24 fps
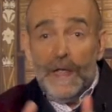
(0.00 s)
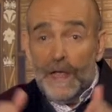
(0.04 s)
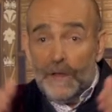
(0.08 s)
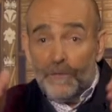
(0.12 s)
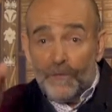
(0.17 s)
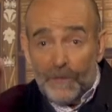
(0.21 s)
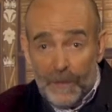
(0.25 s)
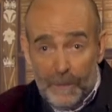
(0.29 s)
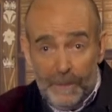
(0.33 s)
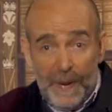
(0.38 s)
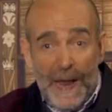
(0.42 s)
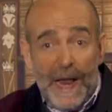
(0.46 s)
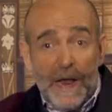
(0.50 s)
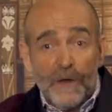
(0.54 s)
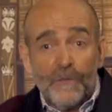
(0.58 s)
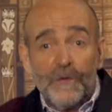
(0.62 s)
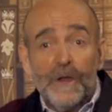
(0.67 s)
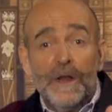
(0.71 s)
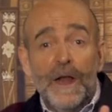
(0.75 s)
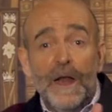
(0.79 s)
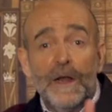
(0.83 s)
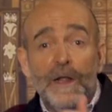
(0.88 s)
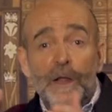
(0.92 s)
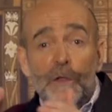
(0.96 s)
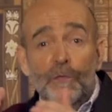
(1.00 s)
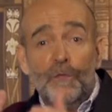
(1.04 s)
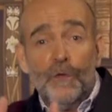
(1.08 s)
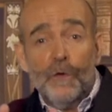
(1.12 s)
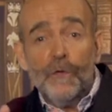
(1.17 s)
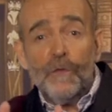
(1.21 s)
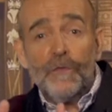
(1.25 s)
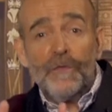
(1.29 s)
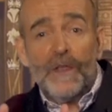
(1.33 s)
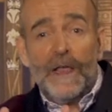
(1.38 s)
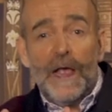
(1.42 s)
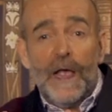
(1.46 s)
it's the passion and the
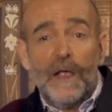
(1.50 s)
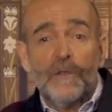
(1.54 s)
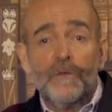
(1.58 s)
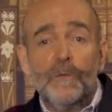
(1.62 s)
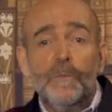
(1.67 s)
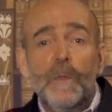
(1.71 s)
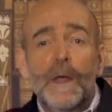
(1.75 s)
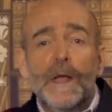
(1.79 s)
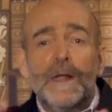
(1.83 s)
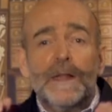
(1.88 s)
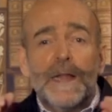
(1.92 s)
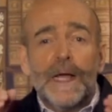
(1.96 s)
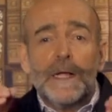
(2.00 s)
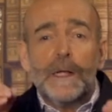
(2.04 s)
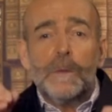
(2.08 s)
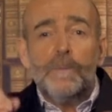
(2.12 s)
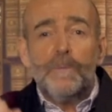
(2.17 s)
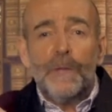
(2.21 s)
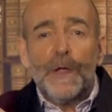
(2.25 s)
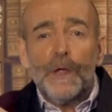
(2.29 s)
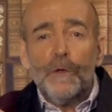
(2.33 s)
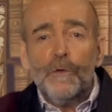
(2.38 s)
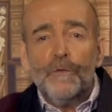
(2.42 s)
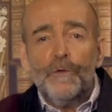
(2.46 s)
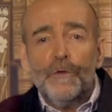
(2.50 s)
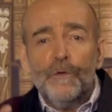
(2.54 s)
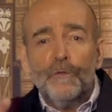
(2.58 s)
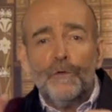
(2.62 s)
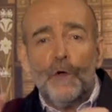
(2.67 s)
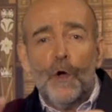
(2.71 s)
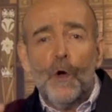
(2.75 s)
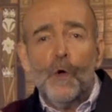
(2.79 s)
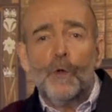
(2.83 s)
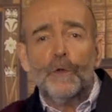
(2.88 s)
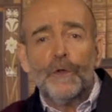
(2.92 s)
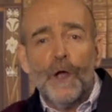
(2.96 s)
enthusiasm that compels you
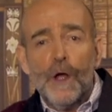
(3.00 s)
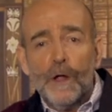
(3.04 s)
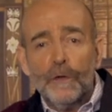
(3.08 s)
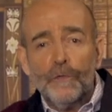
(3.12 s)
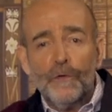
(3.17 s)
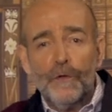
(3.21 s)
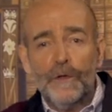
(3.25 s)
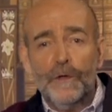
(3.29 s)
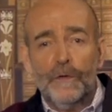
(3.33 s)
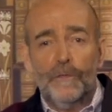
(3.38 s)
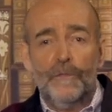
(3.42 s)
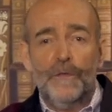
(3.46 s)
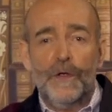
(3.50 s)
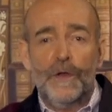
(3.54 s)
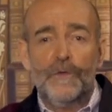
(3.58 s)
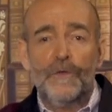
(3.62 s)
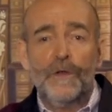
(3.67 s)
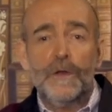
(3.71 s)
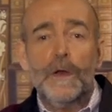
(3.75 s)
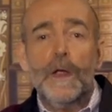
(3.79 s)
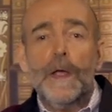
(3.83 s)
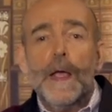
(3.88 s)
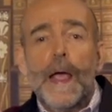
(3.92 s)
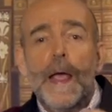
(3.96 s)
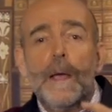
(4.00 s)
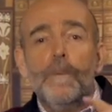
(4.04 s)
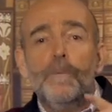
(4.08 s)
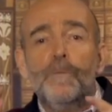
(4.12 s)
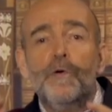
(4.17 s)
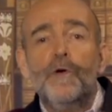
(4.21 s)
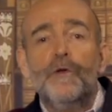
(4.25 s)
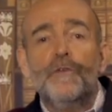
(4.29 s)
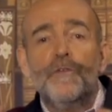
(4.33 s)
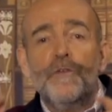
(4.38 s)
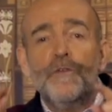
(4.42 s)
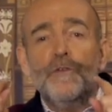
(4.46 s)
to hold on to your vision and
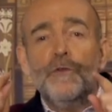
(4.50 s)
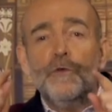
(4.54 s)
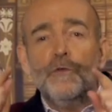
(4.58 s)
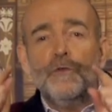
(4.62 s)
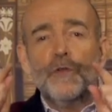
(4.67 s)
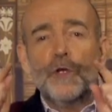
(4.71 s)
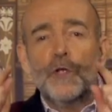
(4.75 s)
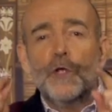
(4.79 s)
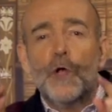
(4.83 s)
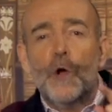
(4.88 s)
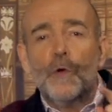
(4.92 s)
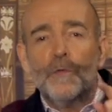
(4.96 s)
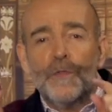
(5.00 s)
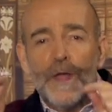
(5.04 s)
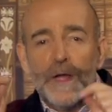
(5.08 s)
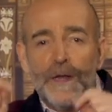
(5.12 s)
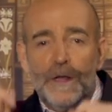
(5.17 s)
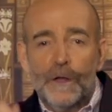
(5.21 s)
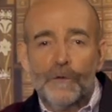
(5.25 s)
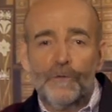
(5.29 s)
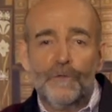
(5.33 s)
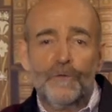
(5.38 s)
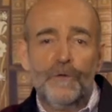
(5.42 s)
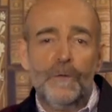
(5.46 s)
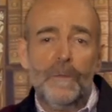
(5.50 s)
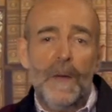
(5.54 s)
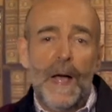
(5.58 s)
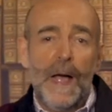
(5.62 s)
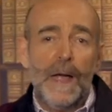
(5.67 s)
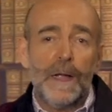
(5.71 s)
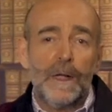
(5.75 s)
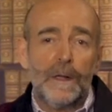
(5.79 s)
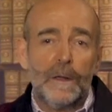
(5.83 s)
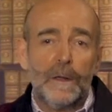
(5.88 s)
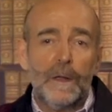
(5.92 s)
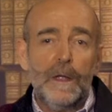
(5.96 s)
pushes you to go that extra
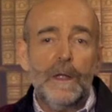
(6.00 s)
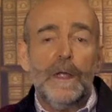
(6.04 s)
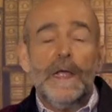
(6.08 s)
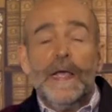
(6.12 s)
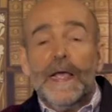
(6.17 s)
mile.